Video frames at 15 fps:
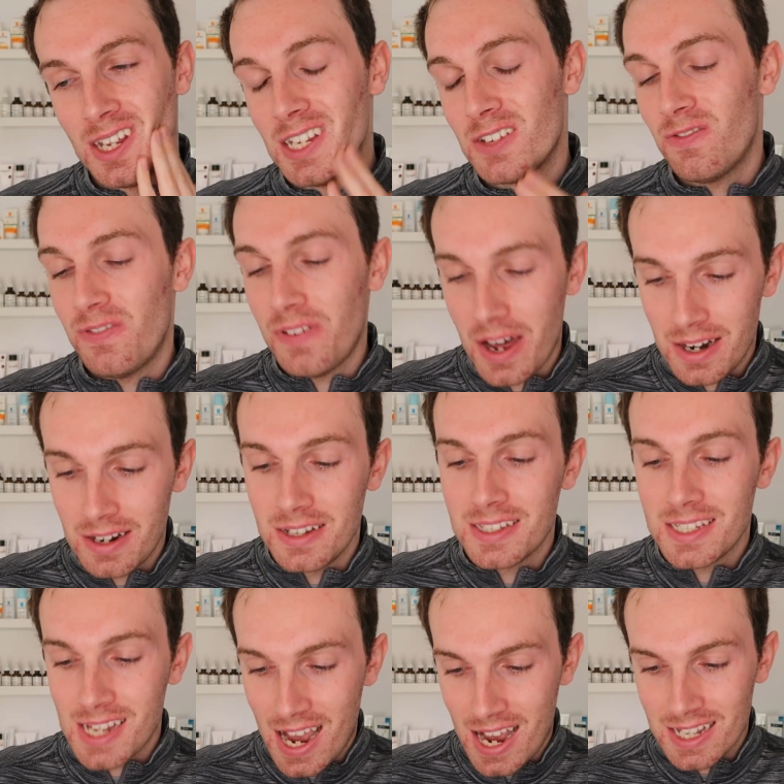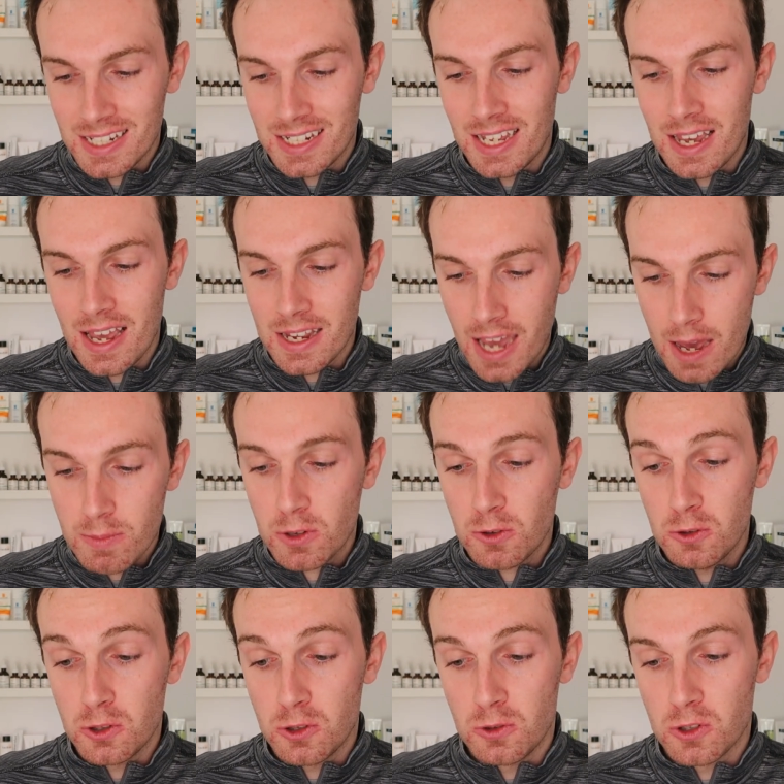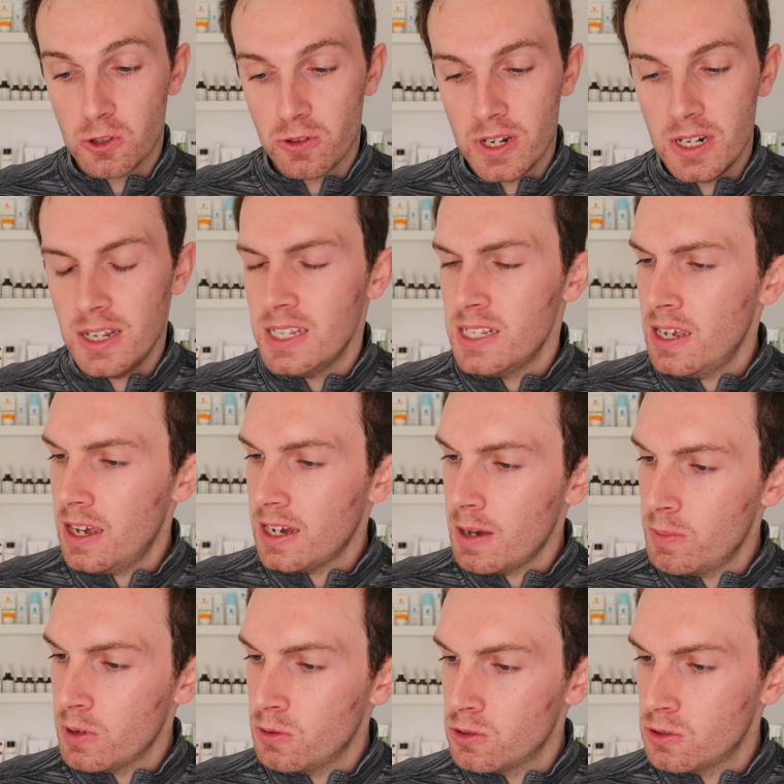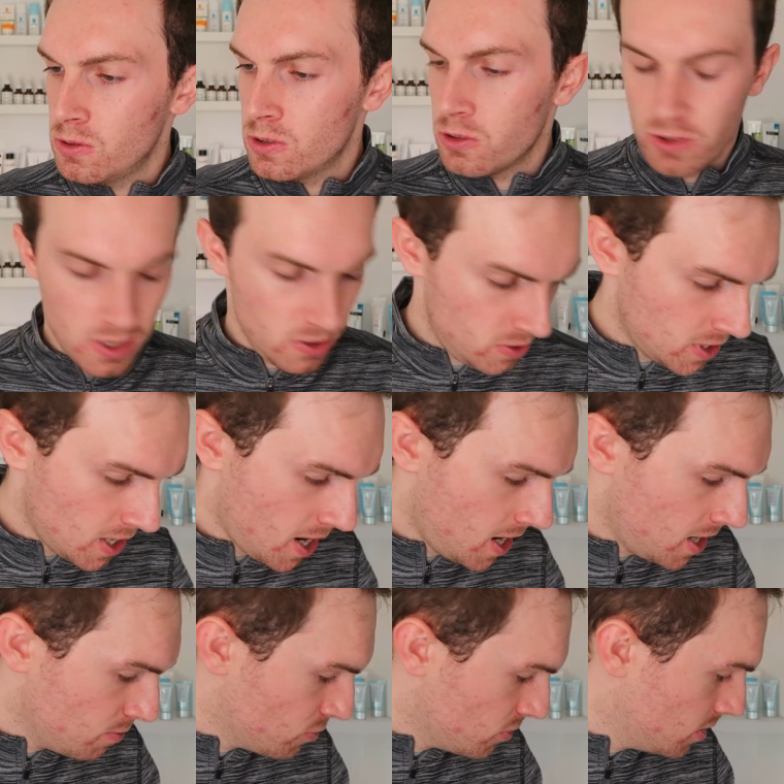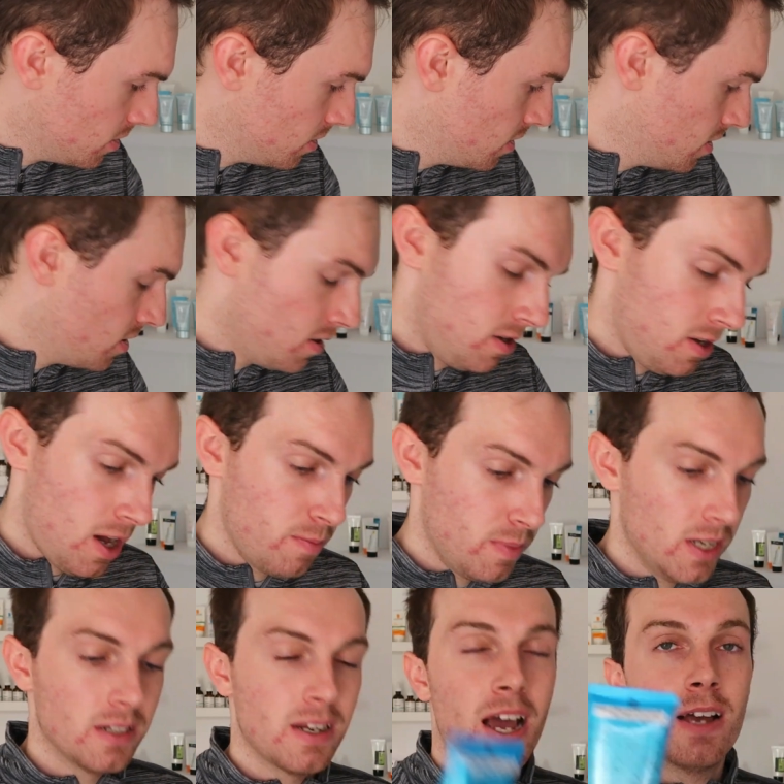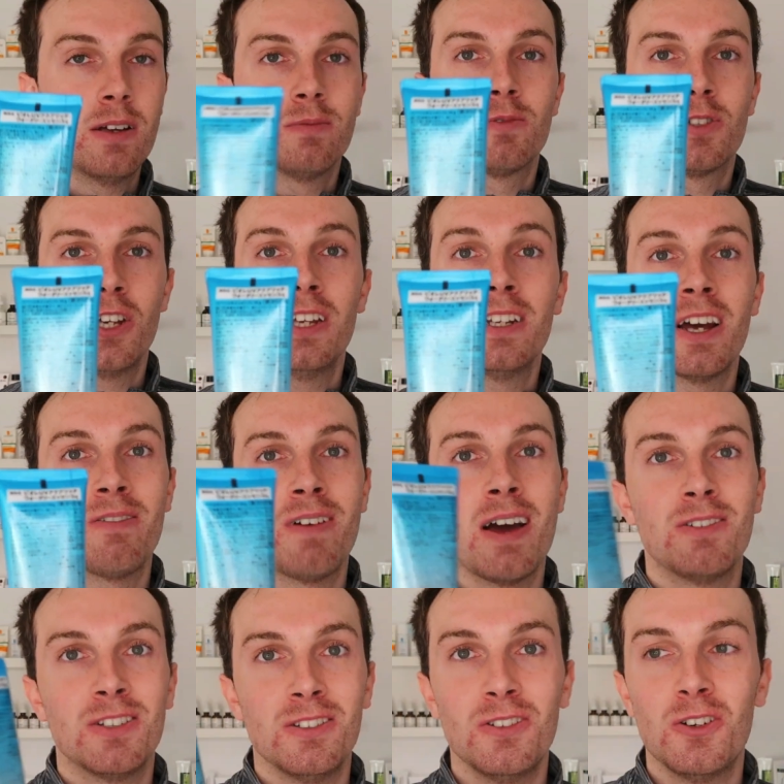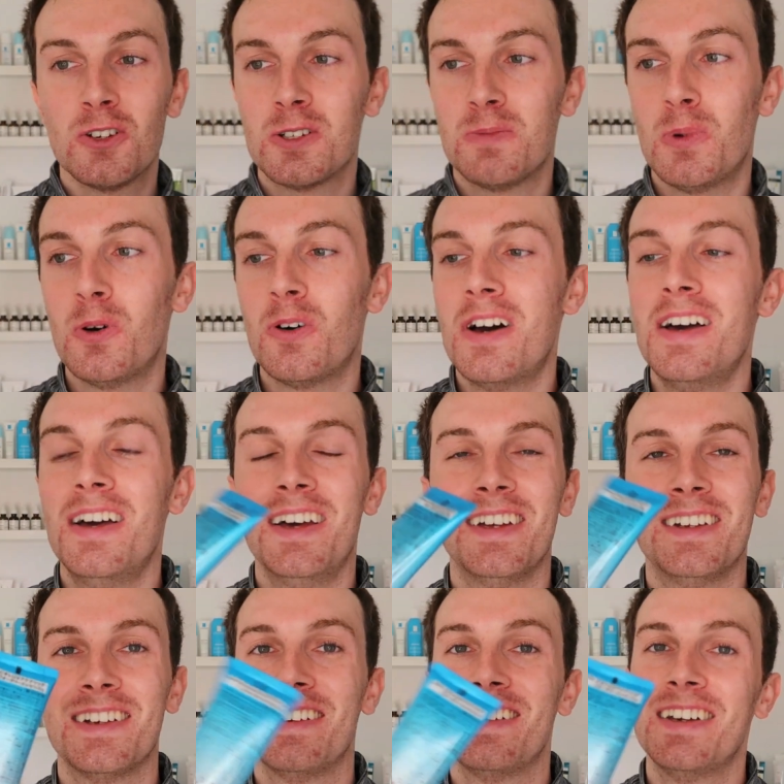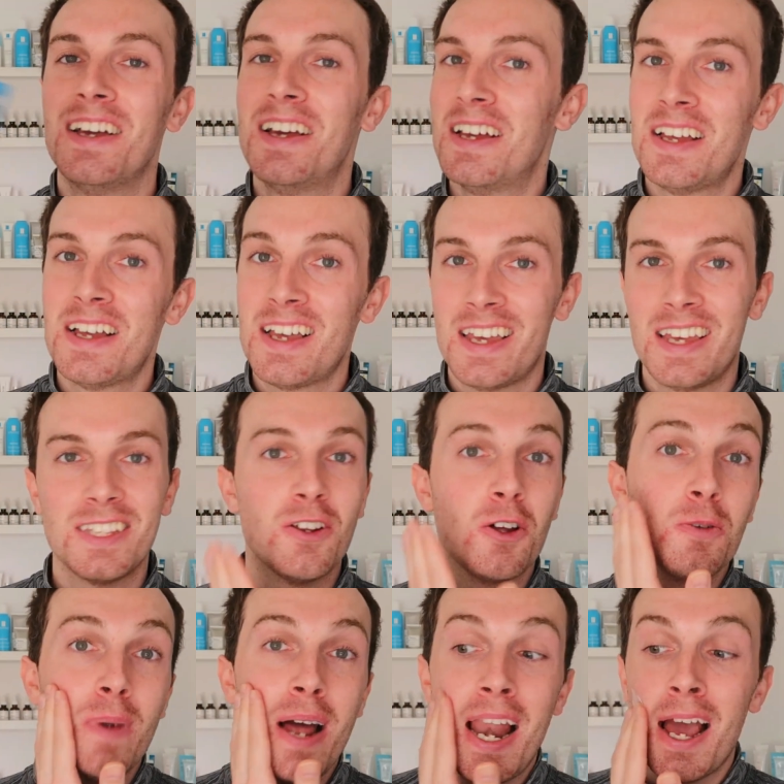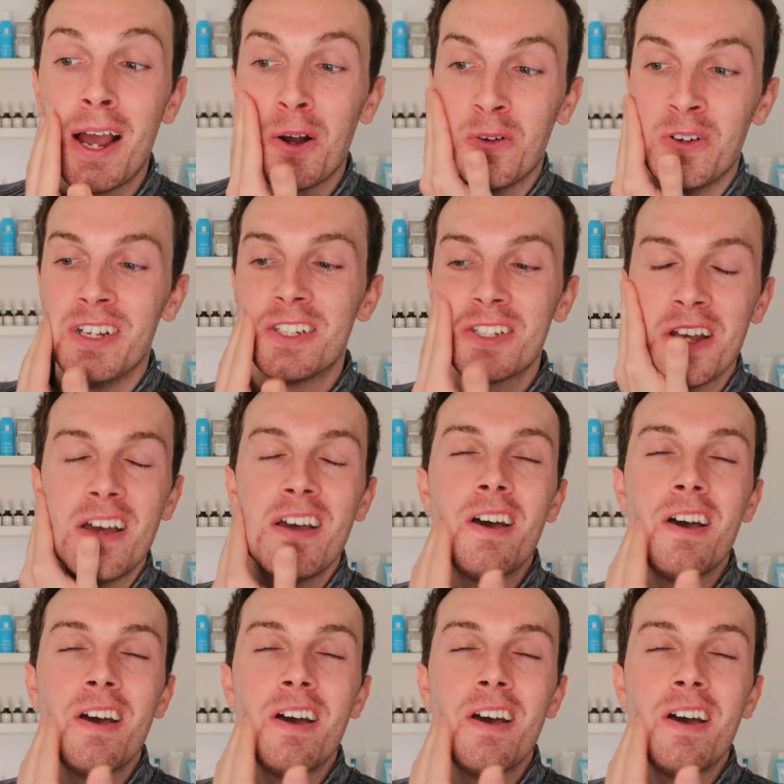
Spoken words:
It's fantastic. A chemical sunscreen. Is it a chemical sunscreen or is it hybrid? I mean, I turned it around and looked, but it's not my language.